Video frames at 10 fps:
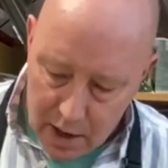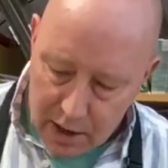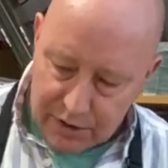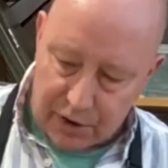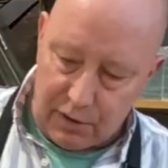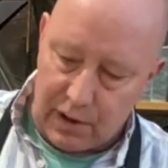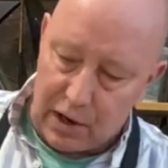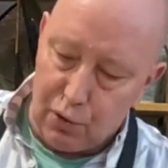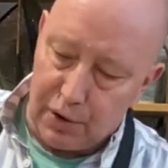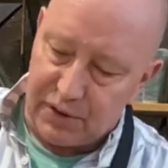So in
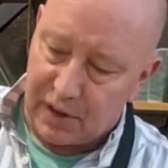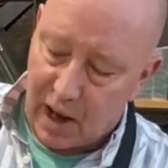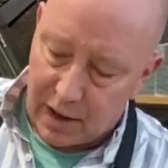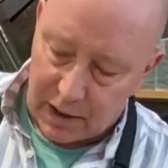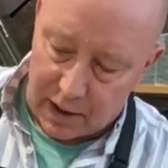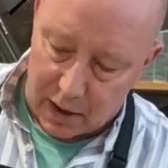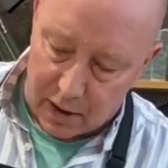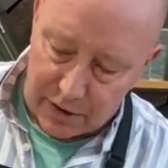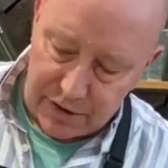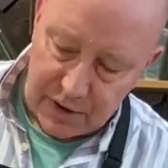order to cut the
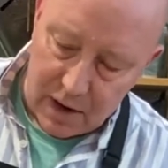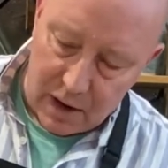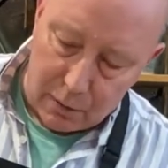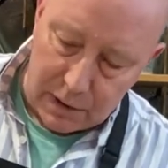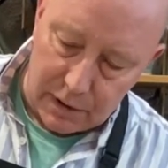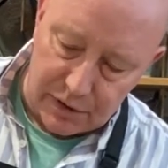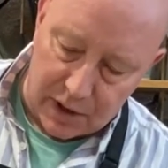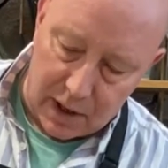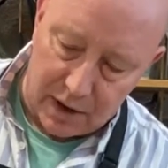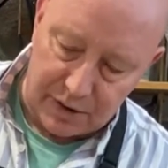glass, we use a
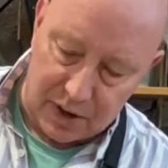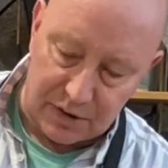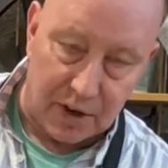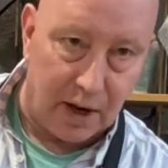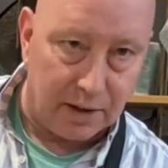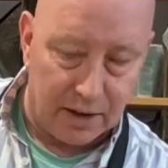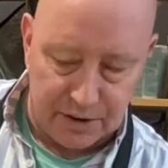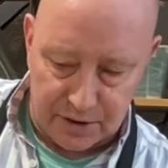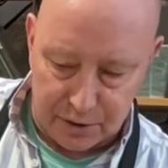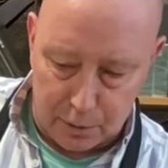glass cutter like this.
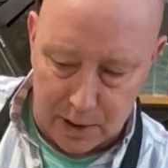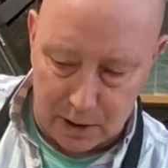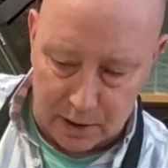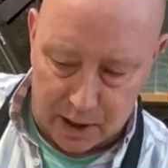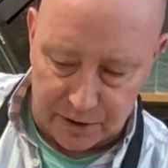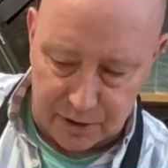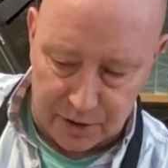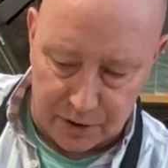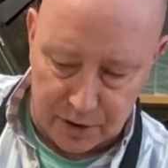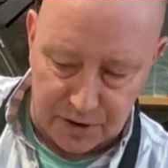It's a wheel cutter. It's
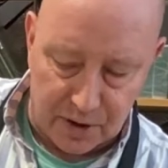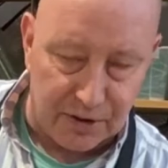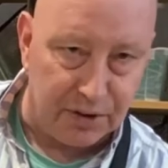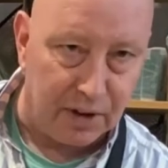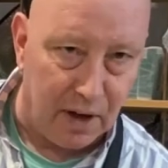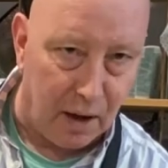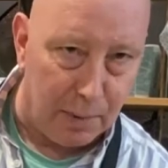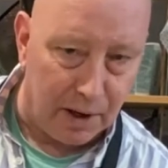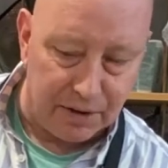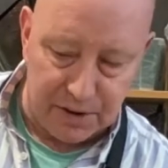got a tungsten
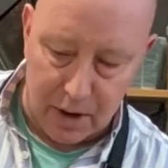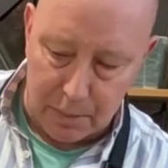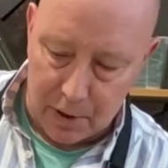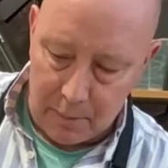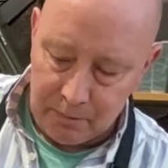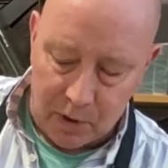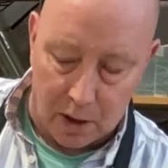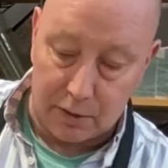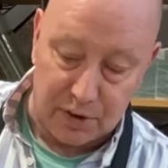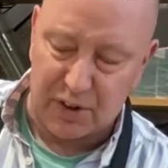carbide tip,
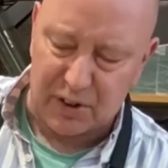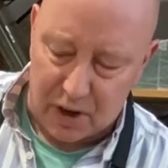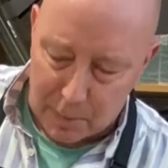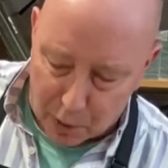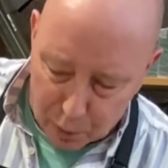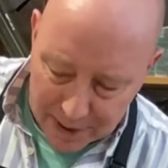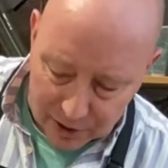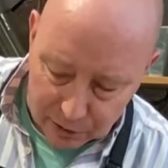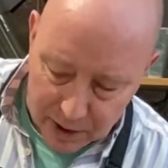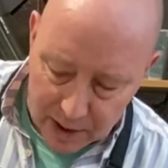tungsten carbide wheel
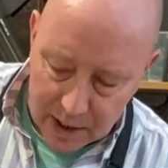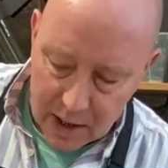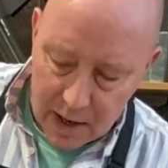really,